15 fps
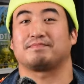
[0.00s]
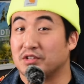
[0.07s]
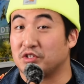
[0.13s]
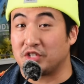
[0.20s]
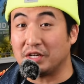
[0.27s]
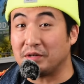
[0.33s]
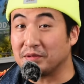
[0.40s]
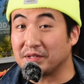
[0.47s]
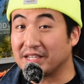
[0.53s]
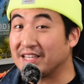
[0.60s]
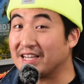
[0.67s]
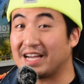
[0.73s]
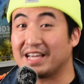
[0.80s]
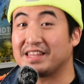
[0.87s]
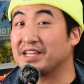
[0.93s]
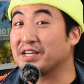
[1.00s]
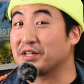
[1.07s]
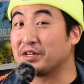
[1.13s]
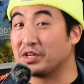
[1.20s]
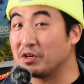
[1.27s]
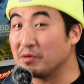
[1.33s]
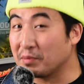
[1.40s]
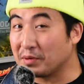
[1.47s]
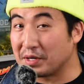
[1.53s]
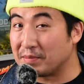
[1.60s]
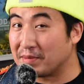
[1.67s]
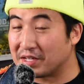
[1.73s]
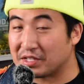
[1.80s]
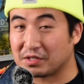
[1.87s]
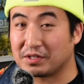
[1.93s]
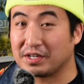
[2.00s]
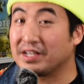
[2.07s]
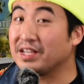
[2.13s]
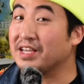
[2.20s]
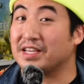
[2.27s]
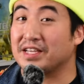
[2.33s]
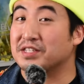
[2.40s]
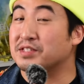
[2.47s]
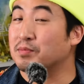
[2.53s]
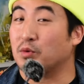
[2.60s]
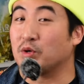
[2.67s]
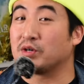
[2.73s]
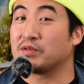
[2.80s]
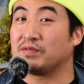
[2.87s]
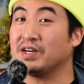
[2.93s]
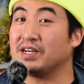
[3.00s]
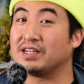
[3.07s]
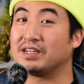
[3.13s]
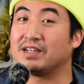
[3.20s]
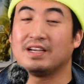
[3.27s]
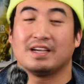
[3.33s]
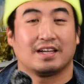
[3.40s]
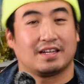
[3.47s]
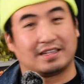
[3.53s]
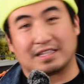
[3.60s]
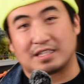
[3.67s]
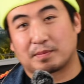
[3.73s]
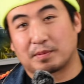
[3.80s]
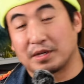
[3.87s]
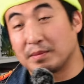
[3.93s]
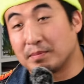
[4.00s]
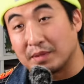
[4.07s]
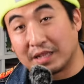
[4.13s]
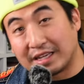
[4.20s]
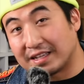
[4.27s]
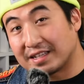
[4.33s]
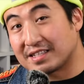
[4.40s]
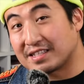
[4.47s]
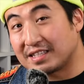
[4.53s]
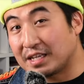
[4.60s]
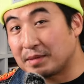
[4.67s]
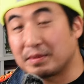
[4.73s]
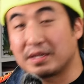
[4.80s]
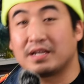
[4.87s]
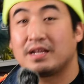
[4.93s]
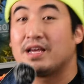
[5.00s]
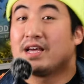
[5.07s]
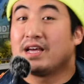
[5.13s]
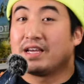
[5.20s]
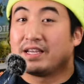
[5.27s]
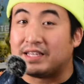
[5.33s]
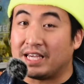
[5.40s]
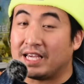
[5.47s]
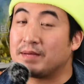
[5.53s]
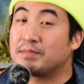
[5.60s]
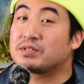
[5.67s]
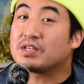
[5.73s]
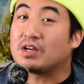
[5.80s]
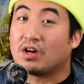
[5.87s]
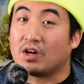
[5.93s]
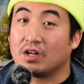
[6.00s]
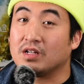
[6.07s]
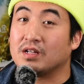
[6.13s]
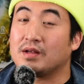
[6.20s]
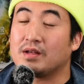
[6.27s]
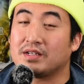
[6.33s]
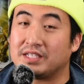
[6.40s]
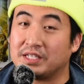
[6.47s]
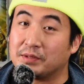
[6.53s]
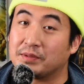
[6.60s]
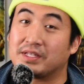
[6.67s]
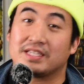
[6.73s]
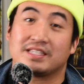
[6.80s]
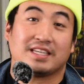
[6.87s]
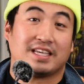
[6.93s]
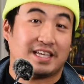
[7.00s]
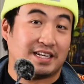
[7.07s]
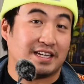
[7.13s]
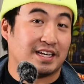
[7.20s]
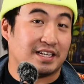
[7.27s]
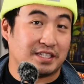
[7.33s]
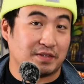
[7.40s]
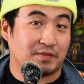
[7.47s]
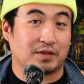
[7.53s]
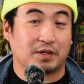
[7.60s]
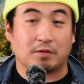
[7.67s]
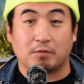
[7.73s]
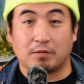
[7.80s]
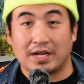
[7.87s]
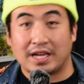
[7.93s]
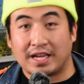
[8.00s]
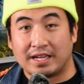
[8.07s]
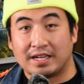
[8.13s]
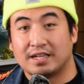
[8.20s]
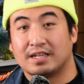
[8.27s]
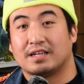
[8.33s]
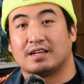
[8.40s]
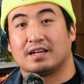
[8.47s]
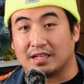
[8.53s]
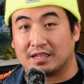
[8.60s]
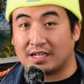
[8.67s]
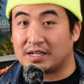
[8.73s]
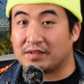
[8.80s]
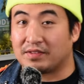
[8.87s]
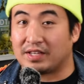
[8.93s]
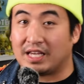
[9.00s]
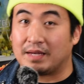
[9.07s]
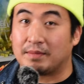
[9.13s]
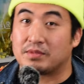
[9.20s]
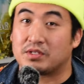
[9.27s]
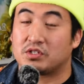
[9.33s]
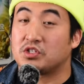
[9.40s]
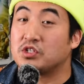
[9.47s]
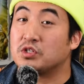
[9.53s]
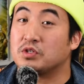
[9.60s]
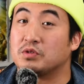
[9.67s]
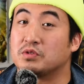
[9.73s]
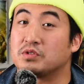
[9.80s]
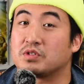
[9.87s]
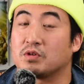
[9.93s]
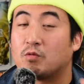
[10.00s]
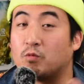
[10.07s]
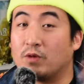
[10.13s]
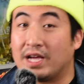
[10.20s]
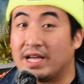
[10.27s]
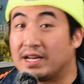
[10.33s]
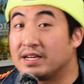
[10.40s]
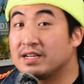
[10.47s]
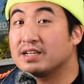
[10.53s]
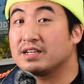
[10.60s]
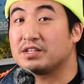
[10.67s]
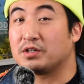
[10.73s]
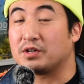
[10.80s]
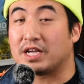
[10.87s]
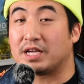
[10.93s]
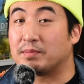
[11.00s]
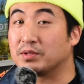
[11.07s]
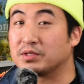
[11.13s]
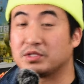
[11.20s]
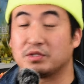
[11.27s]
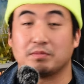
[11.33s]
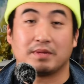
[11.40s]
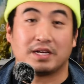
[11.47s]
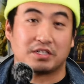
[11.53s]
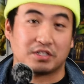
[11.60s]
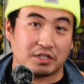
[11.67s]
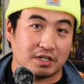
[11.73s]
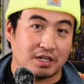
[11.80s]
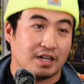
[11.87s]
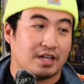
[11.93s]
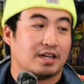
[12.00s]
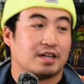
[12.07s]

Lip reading: Generally, I think no pre-measuring is more fun. That's a pretty blanket statement. Games all deal with this in a different way. A lot of games choose when you're able to measure,